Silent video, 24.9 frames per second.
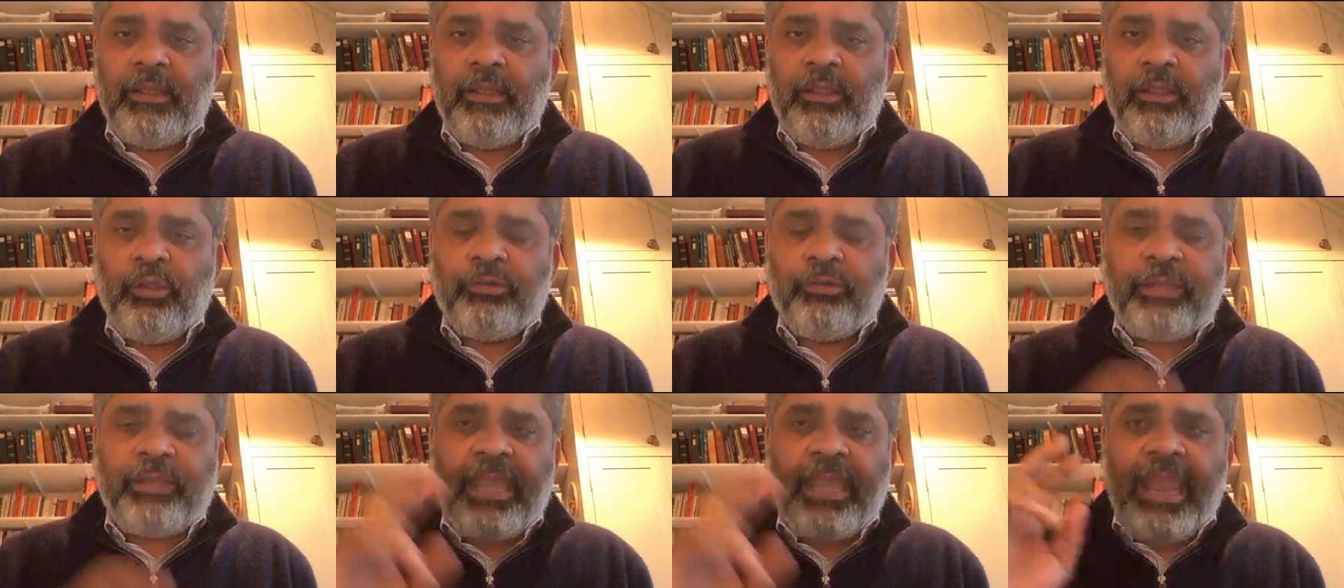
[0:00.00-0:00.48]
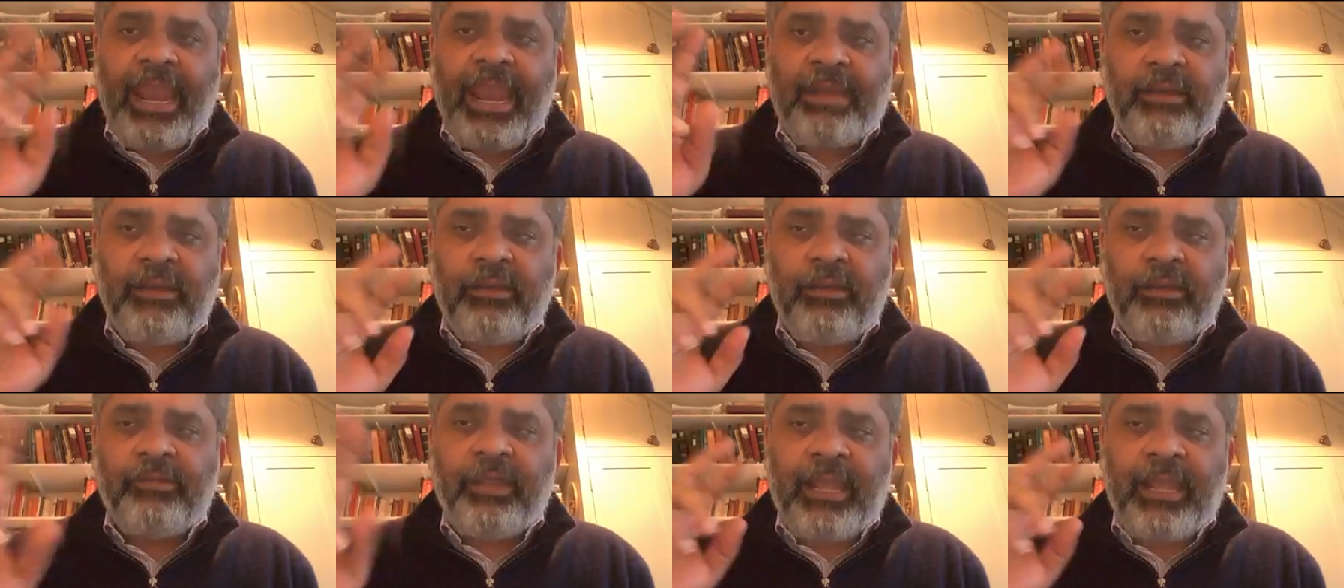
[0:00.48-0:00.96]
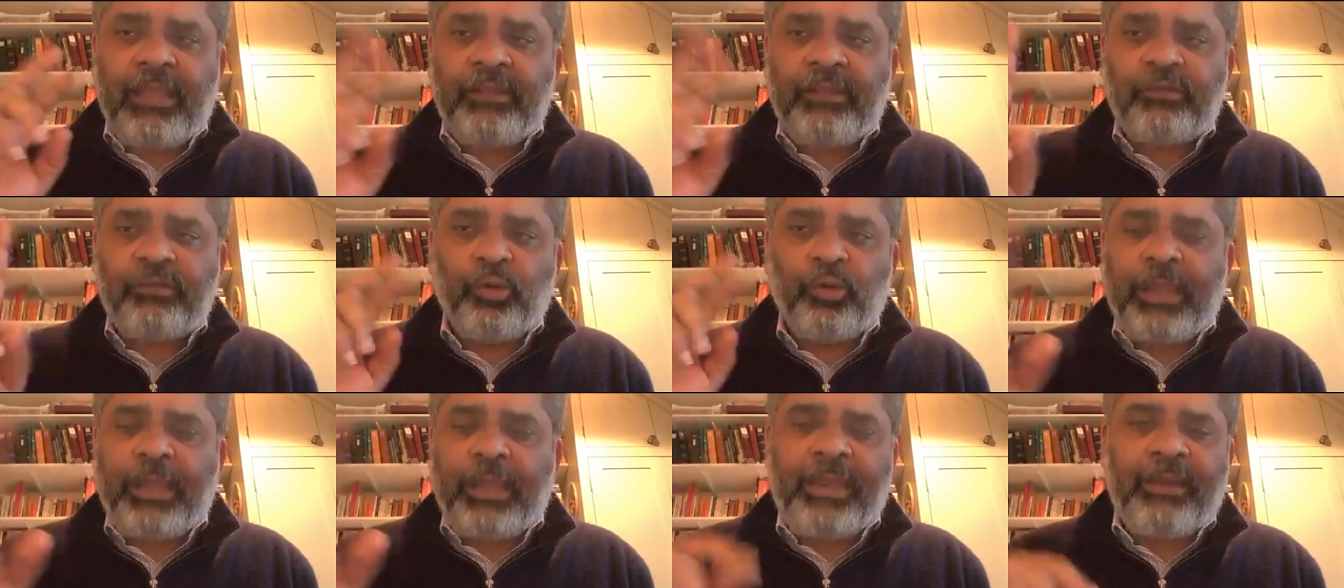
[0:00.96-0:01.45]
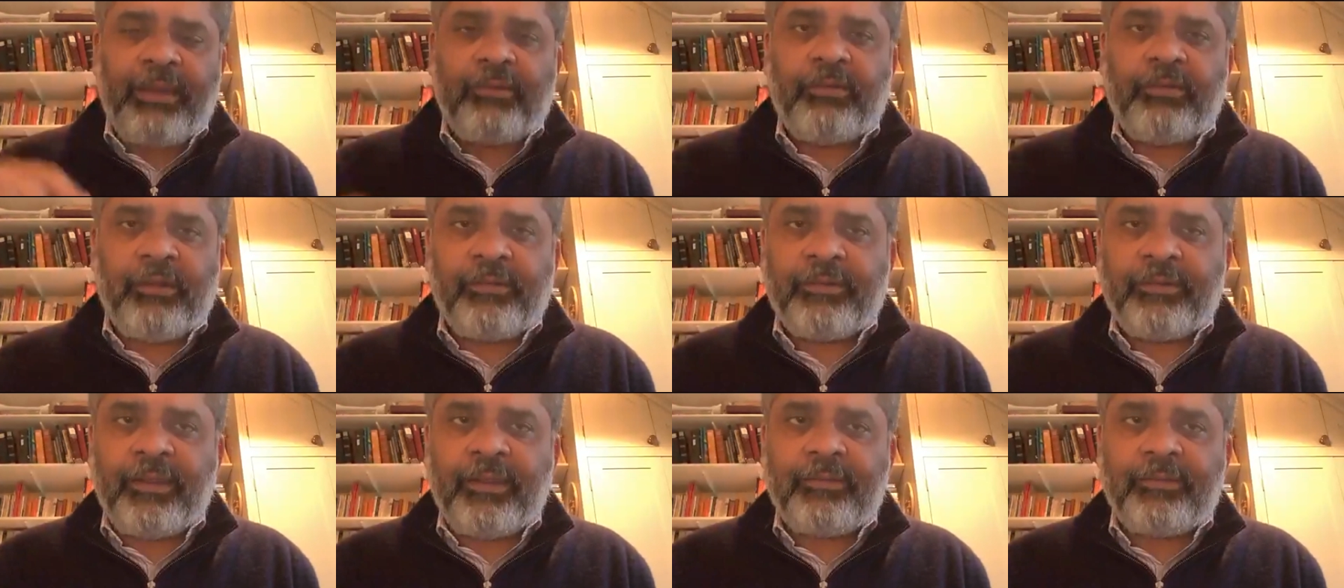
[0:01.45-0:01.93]
You see, energy has two
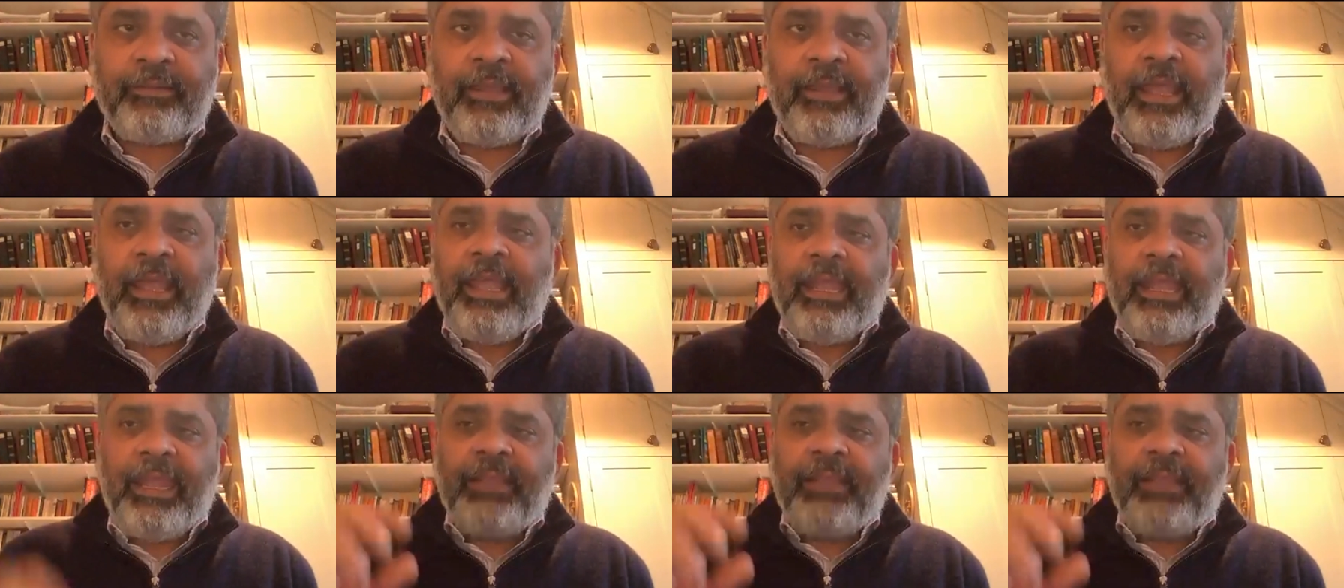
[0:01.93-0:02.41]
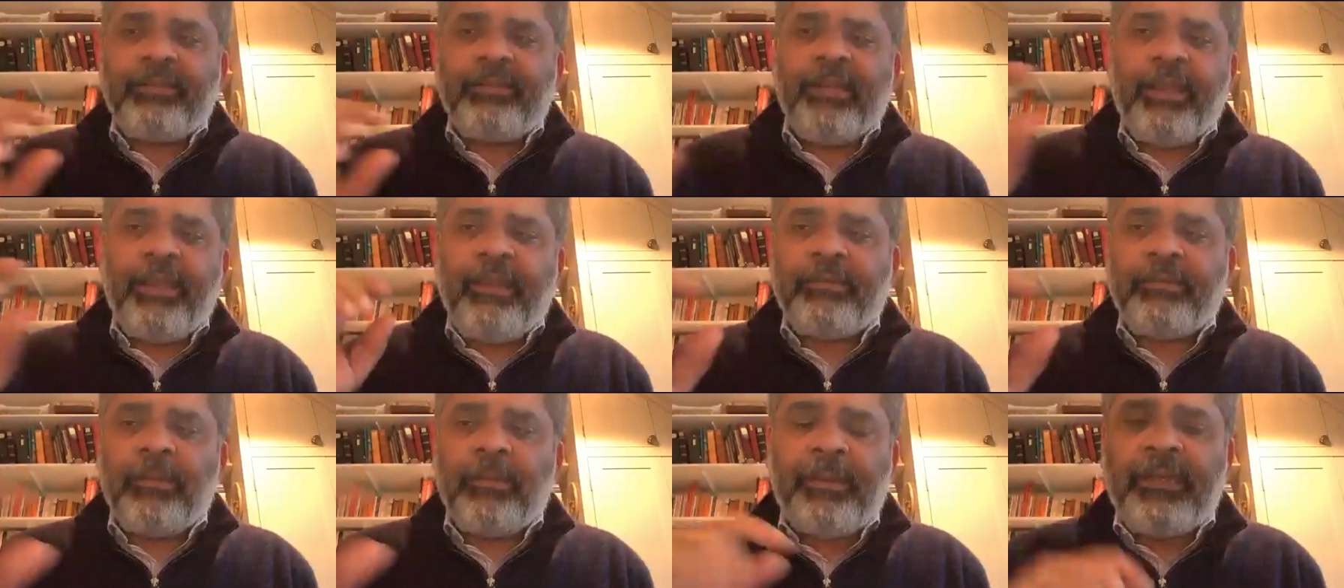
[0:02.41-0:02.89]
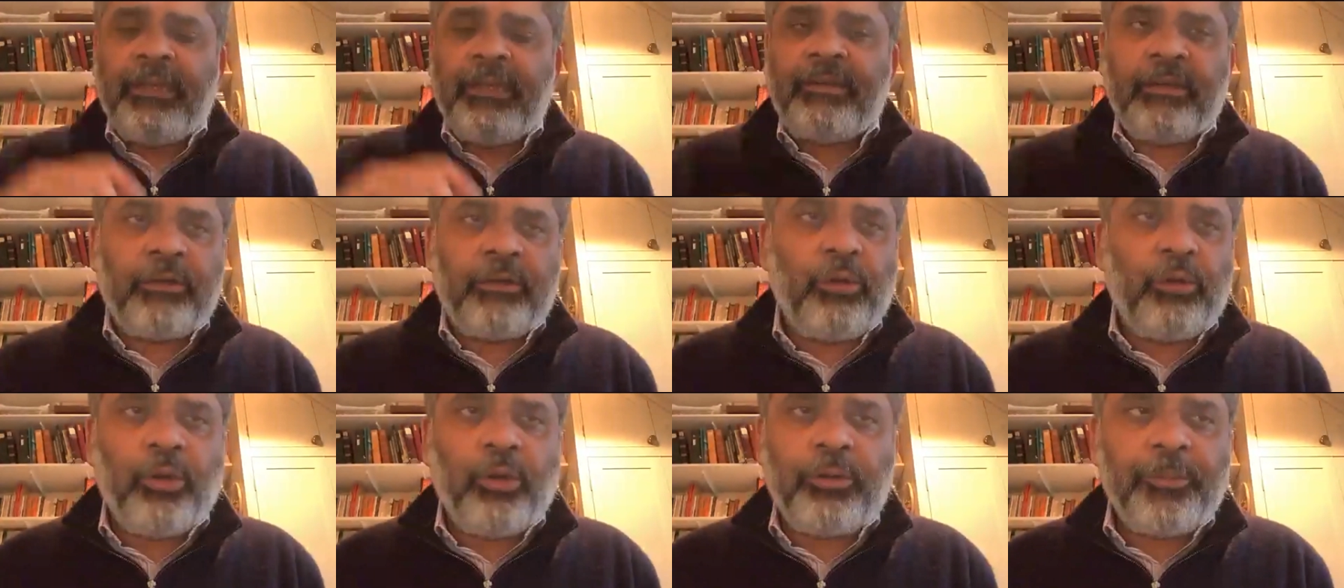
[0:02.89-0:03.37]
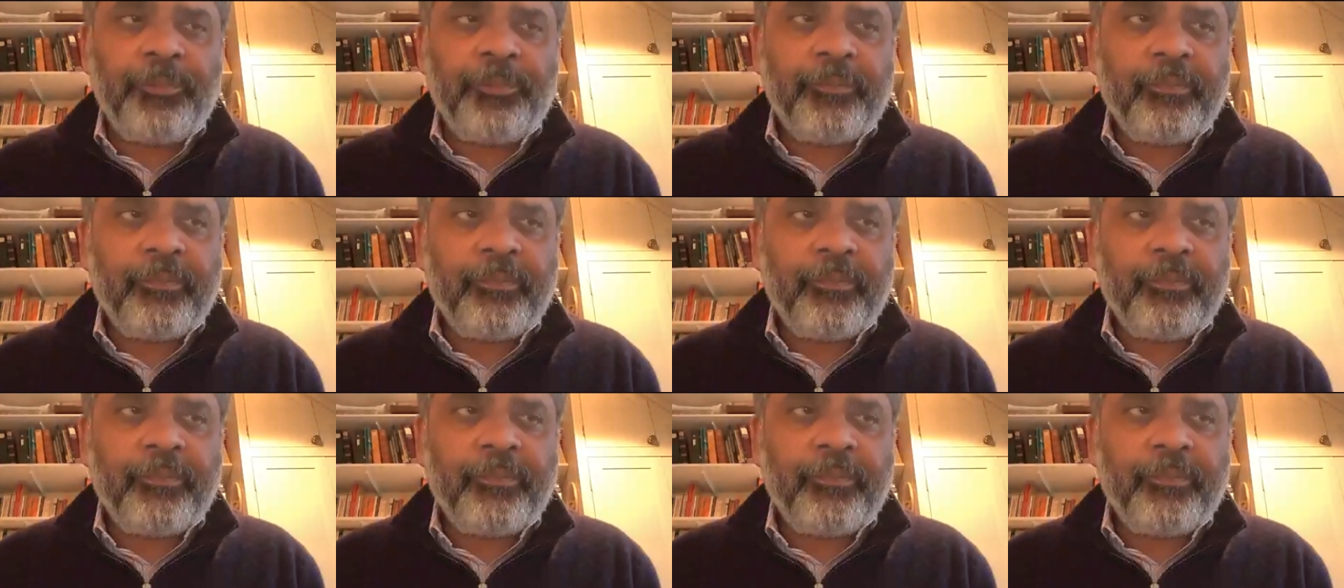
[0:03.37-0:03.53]
characteristics. It's an intermediate good.